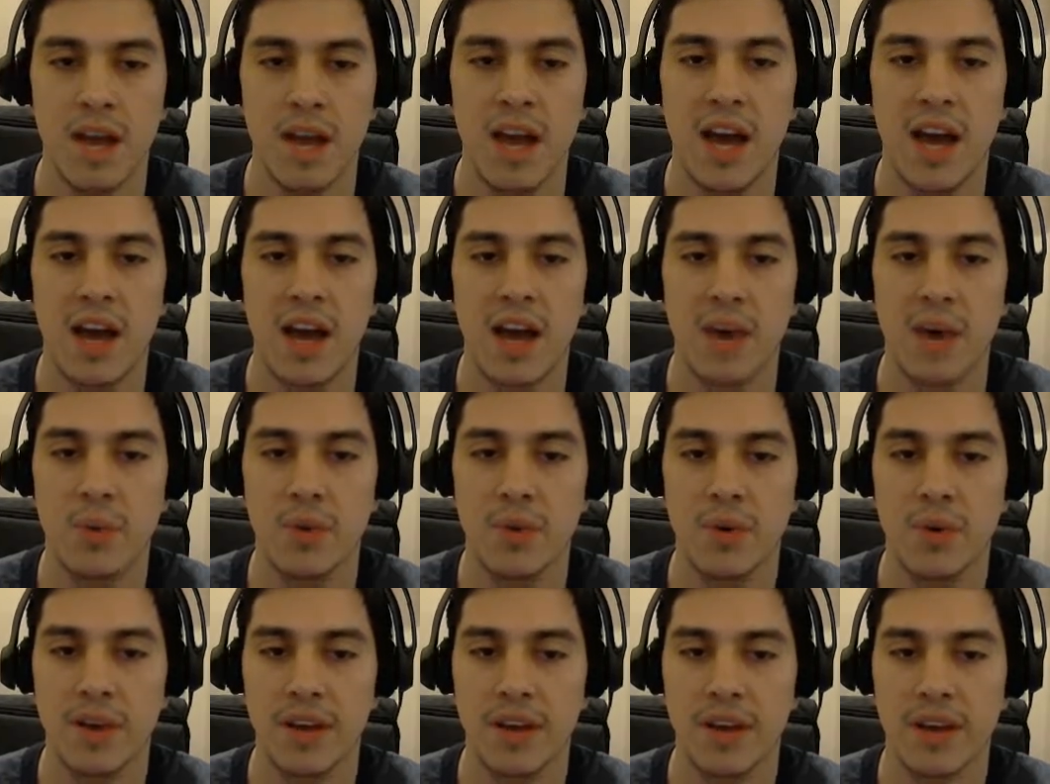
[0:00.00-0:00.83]
I, I
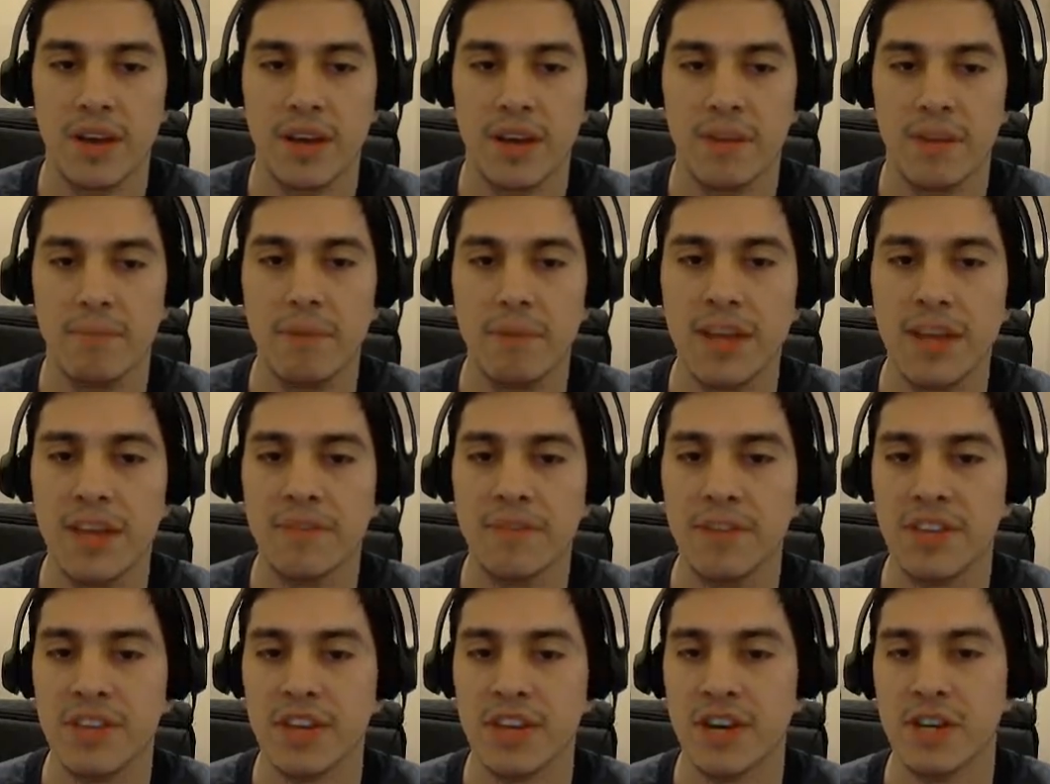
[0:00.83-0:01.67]
would uh, beat
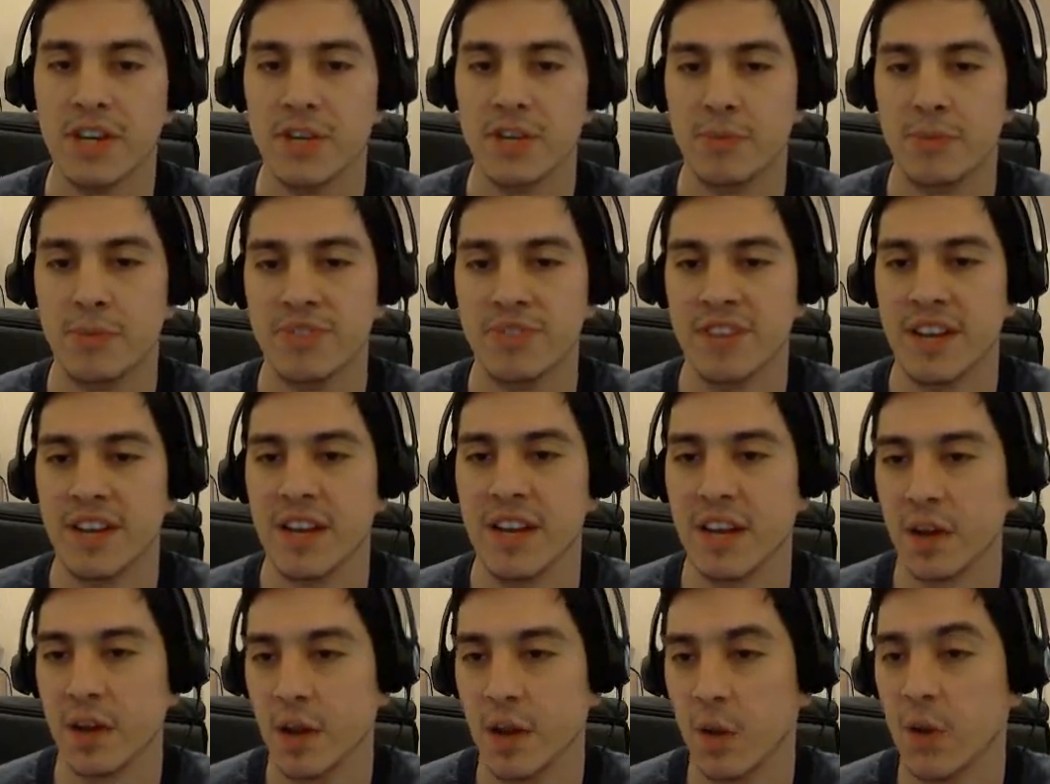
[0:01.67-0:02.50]
everything 100%,
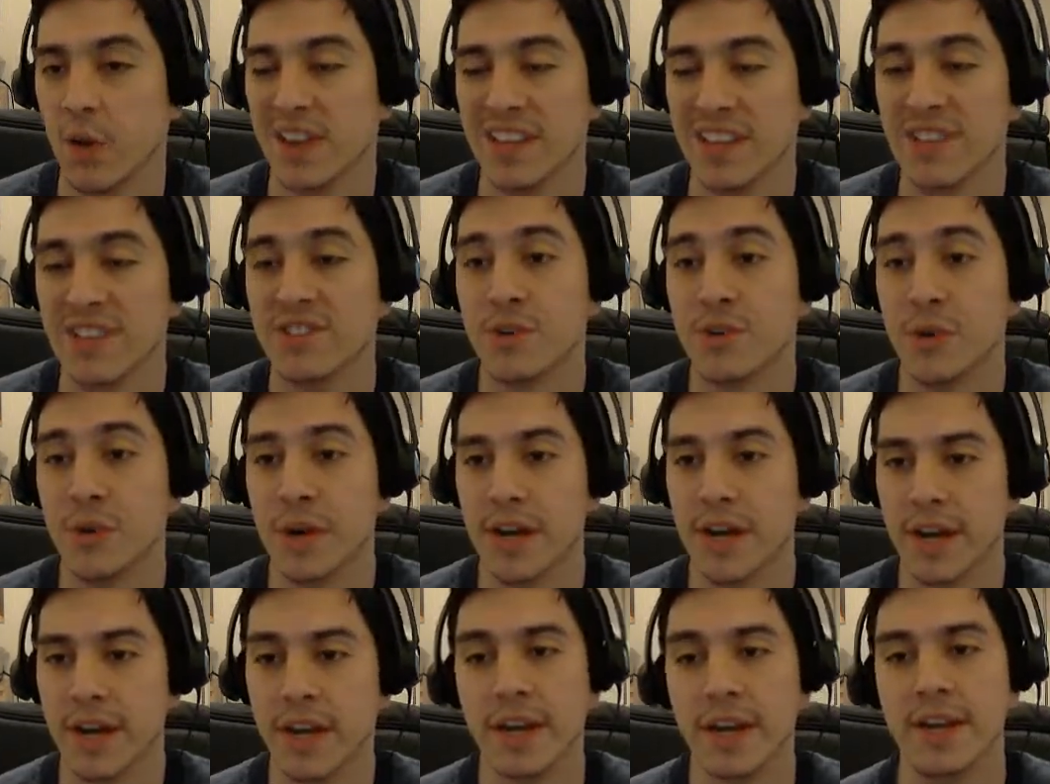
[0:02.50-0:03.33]
like, or at least
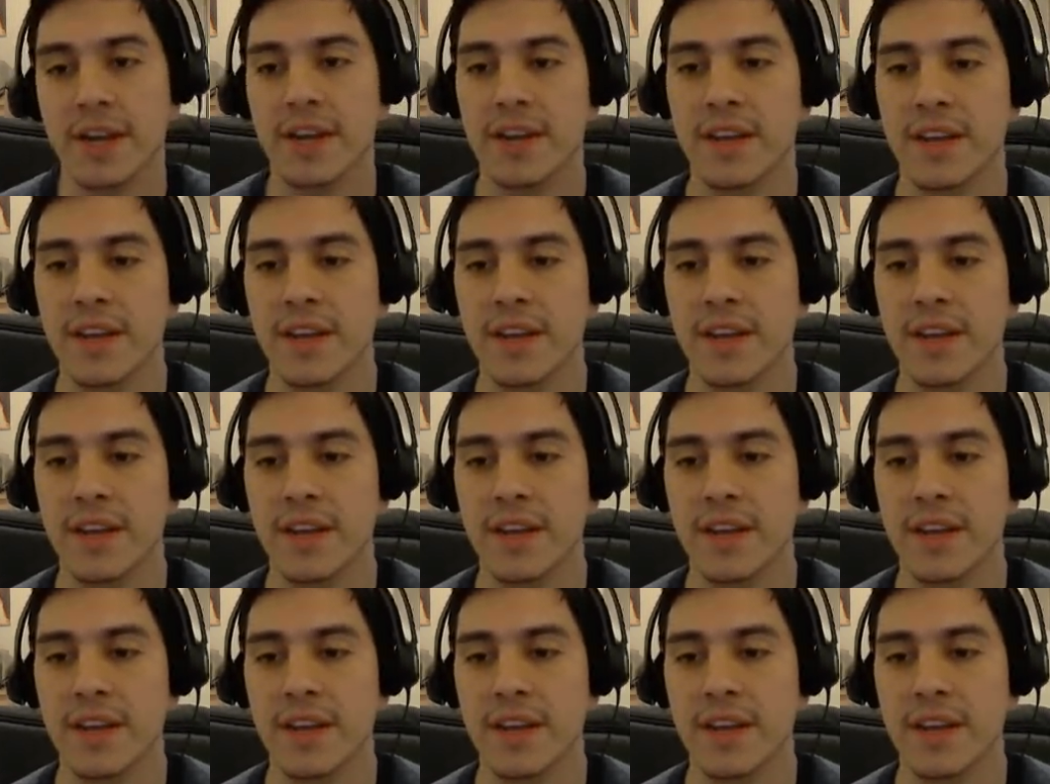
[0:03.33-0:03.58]
try.